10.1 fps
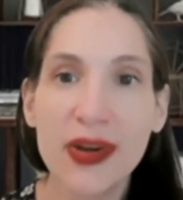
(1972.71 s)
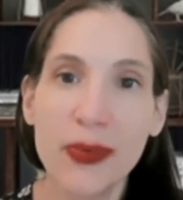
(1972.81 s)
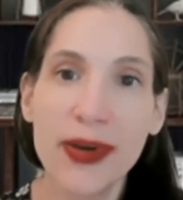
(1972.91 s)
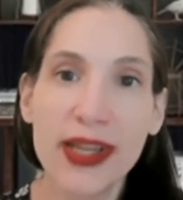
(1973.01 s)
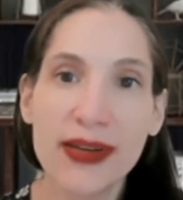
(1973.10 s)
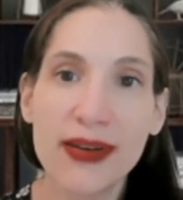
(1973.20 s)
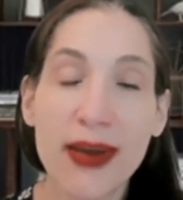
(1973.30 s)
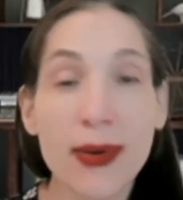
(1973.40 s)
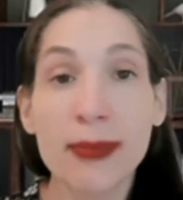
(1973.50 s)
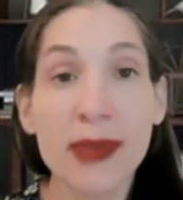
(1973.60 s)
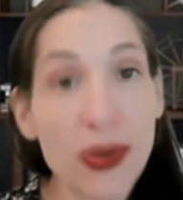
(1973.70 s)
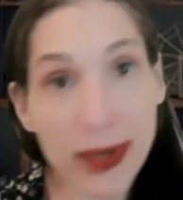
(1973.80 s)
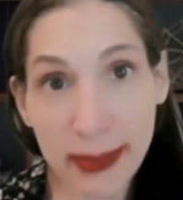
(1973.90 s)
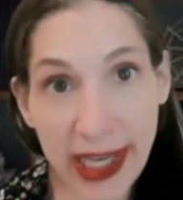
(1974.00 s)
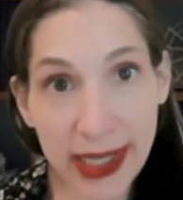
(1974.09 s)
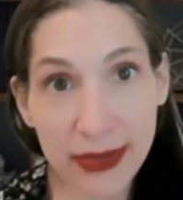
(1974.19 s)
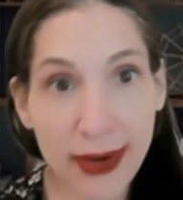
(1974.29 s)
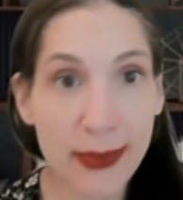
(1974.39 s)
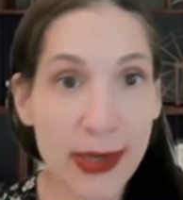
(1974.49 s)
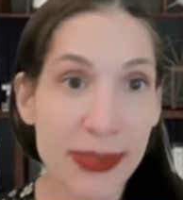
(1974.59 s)
when I want to be going to bed or
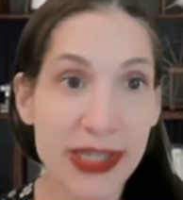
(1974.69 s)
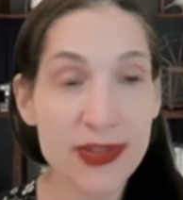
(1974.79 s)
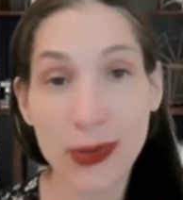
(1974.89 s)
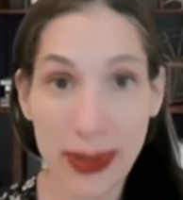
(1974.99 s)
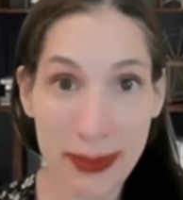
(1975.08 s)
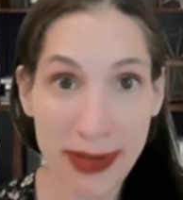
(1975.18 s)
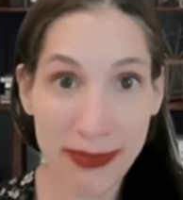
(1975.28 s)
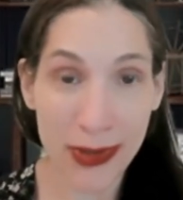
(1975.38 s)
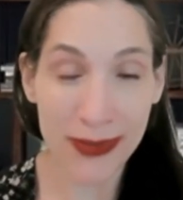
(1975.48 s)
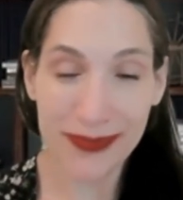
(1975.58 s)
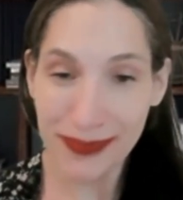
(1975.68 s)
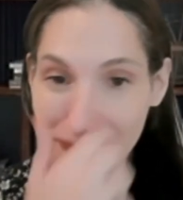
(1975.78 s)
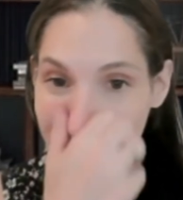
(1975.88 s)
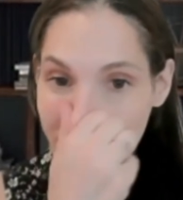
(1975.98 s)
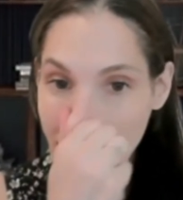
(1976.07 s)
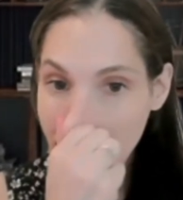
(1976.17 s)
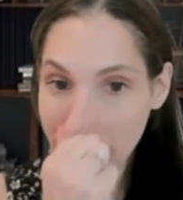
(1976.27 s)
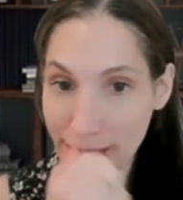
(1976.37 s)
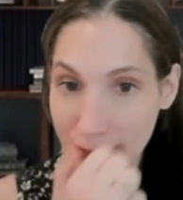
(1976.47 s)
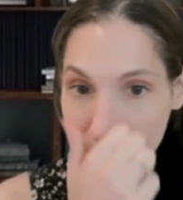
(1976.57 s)
I want to be scrolling my phone.
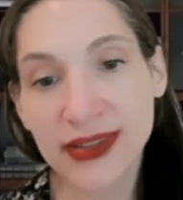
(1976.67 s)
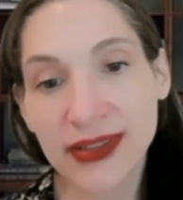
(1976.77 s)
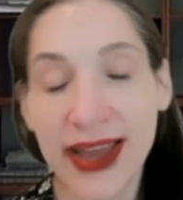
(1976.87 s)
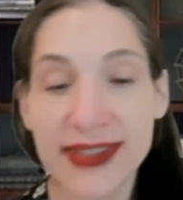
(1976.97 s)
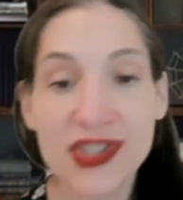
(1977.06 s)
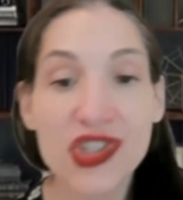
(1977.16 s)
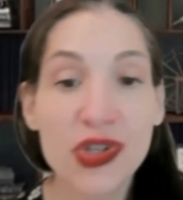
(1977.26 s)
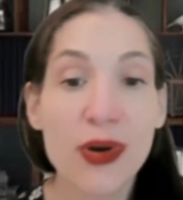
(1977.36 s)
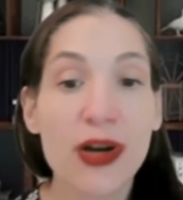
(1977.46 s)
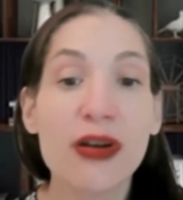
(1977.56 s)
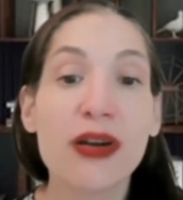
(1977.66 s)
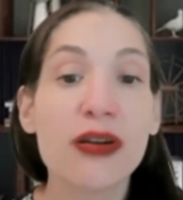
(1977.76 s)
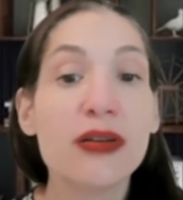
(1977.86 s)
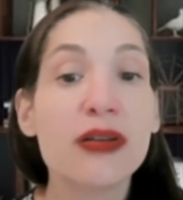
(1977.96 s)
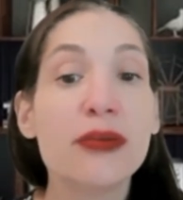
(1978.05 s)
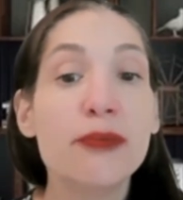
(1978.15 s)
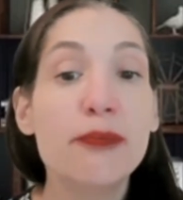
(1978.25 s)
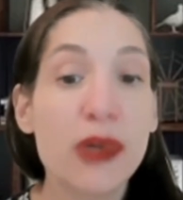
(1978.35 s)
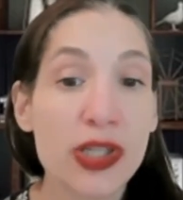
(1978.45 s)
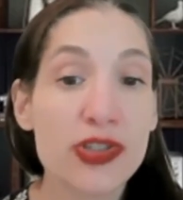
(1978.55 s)
The last 2 are
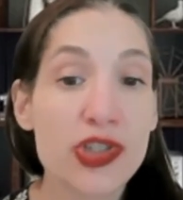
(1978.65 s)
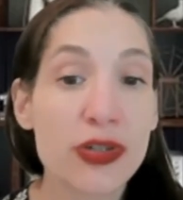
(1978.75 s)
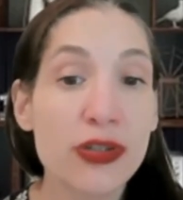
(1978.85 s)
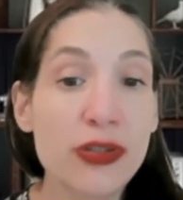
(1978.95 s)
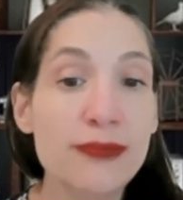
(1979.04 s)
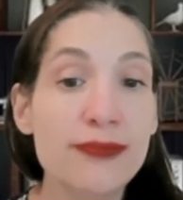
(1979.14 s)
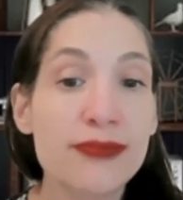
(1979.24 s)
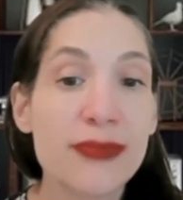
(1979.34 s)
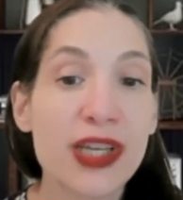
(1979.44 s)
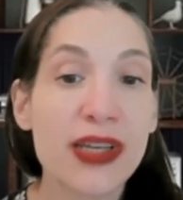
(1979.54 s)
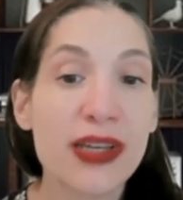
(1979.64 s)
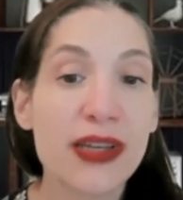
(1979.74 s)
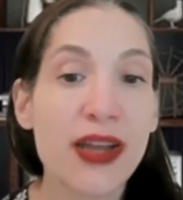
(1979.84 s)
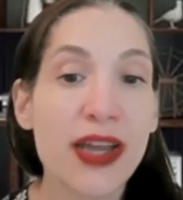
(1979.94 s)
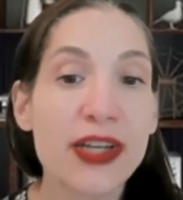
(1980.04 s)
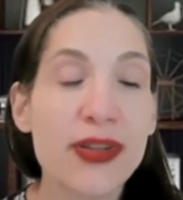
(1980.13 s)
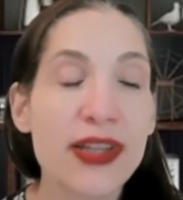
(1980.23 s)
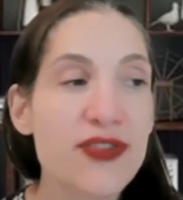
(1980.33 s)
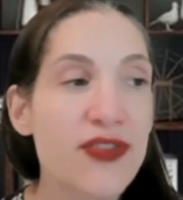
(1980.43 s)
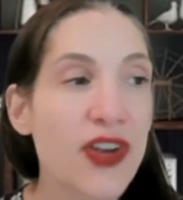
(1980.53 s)
bullet journal. And I know
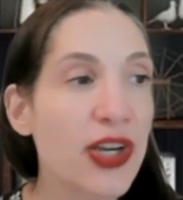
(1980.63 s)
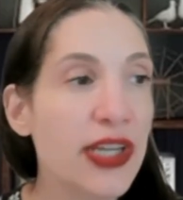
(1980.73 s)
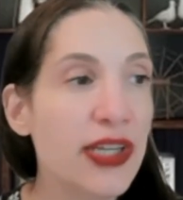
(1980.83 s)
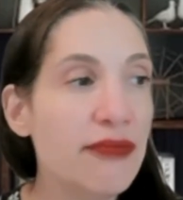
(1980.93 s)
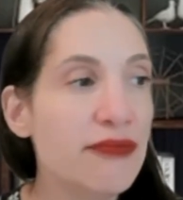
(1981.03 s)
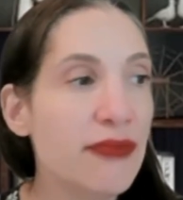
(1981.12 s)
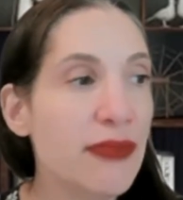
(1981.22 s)
that's very,